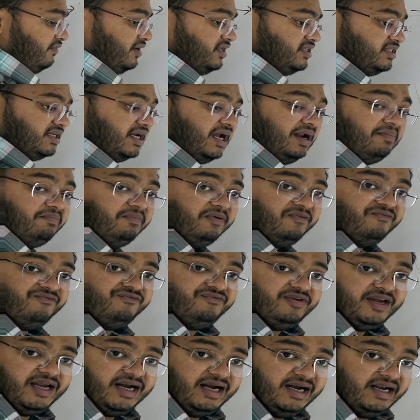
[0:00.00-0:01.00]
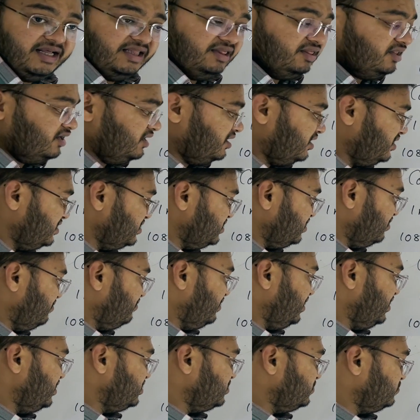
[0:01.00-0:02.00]
which can be filled in the
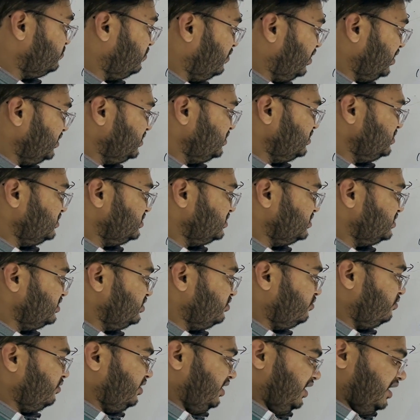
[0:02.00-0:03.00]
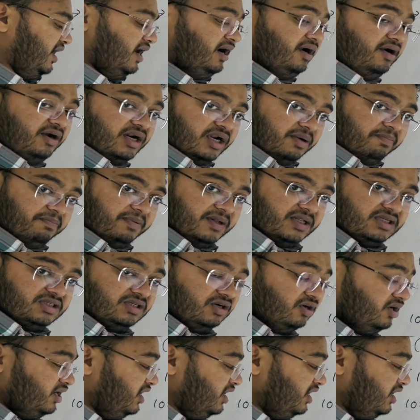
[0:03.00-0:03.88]
reservoir is 108 000.